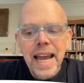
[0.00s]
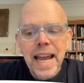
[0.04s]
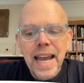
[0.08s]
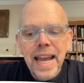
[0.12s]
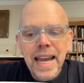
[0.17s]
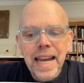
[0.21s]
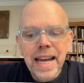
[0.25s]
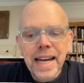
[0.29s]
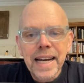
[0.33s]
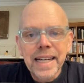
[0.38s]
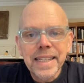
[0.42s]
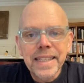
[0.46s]

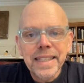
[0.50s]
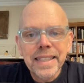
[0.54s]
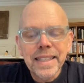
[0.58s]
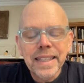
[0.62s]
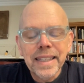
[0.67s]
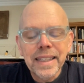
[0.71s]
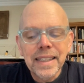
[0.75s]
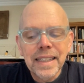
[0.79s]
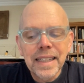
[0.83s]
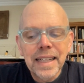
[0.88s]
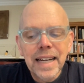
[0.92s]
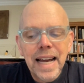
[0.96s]
And
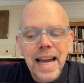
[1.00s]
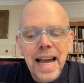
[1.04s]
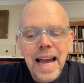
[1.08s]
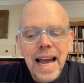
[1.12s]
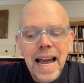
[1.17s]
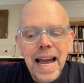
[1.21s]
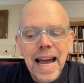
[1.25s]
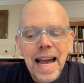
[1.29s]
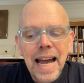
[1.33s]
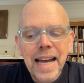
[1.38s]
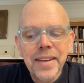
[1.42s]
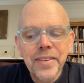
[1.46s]

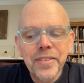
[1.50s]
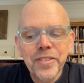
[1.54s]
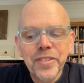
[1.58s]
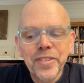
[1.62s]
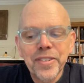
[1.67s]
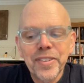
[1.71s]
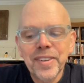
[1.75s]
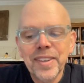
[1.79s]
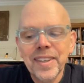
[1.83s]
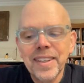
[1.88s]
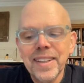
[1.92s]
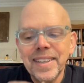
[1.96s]

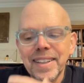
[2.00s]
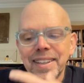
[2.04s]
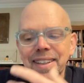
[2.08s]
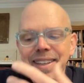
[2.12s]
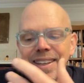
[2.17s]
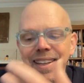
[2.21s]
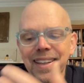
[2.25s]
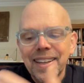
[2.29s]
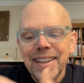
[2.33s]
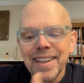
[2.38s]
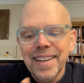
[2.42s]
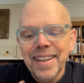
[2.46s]
as
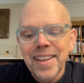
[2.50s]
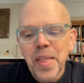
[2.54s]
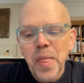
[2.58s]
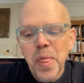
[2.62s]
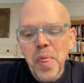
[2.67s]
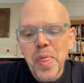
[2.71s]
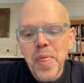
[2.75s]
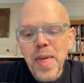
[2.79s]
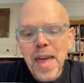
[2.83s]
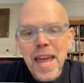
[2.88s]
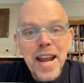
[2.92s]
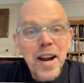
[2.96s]

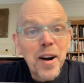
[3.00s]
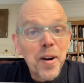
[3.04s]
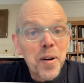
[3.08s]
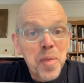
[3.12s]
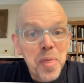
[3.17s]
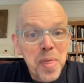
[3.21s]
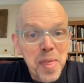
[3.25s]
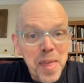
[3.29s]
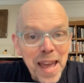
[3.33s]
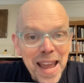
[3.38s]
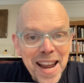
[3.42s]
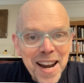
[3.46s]
they are
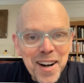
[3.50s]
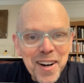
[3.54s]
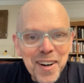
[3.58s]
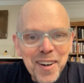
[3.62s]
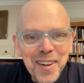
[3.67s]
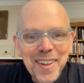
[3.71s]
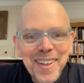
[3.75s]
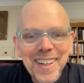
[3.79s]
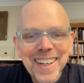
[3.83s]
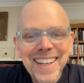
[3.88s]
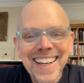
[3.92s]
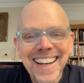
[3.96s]

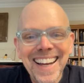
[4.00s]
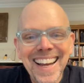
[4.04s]
there